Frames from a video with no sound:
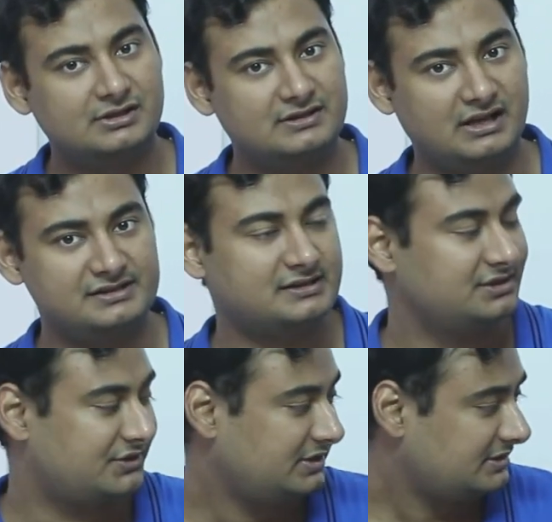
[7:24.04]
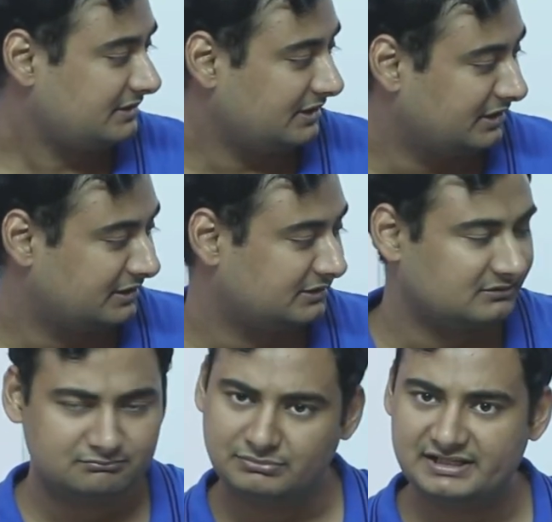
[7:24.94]
Science Thursdays,
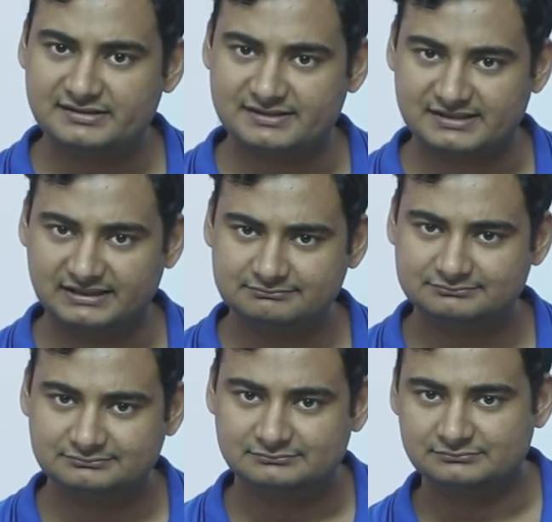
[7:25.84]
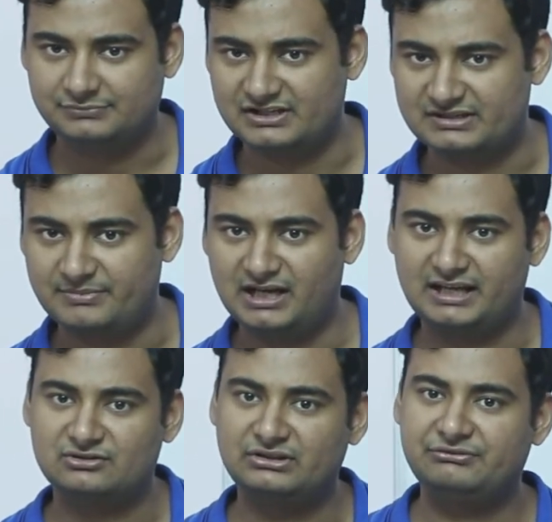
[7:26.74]
and please subscribe. Press the bell
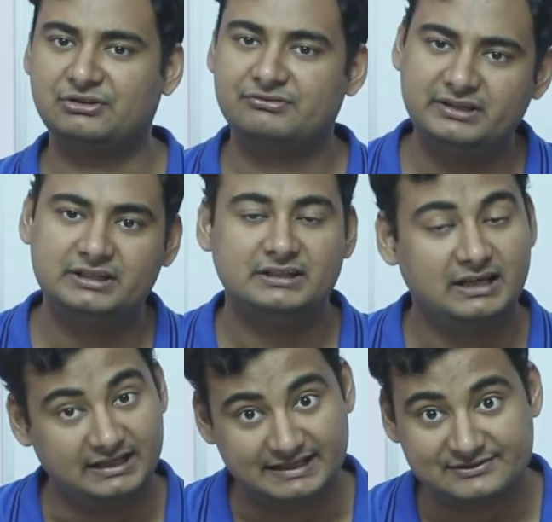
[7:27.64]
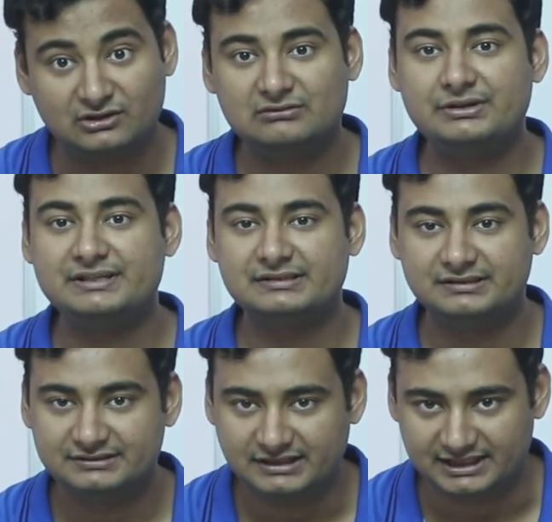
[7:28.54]
icon if you are free, and as always,
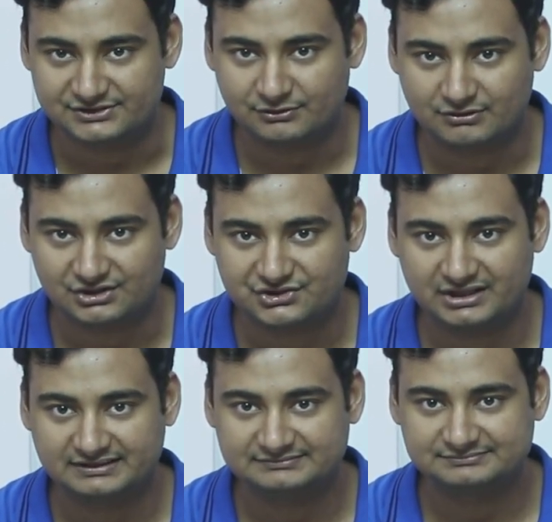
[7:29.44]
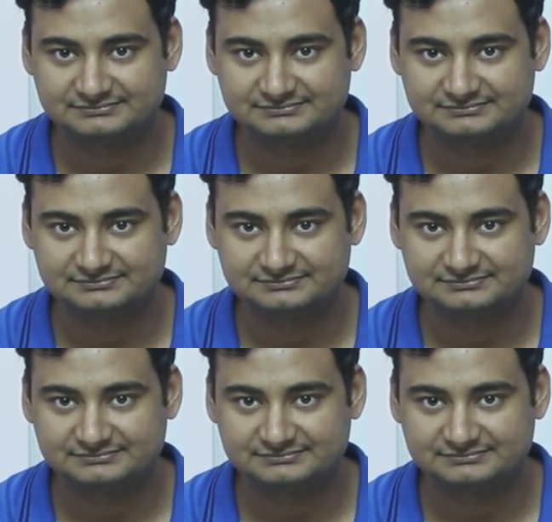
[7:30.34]
thanks for watching.